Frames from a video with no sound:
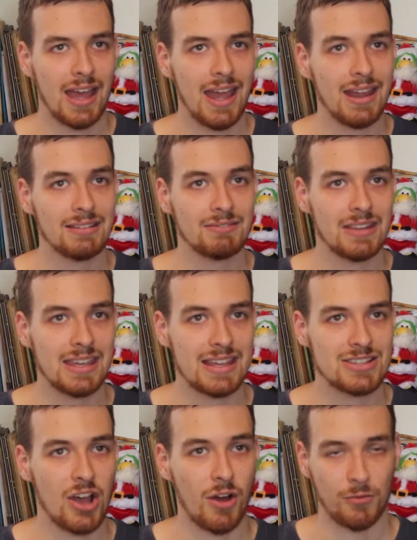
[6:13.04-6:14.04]
and he
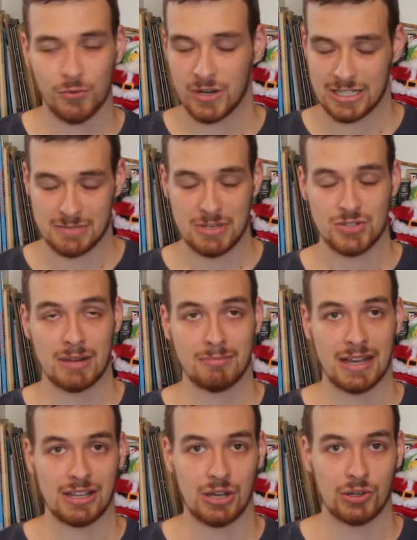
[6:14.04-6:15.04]
gets offering to be trained
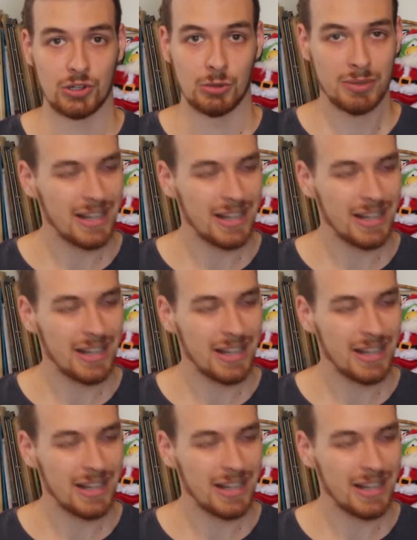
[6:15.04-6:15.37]
by Goku.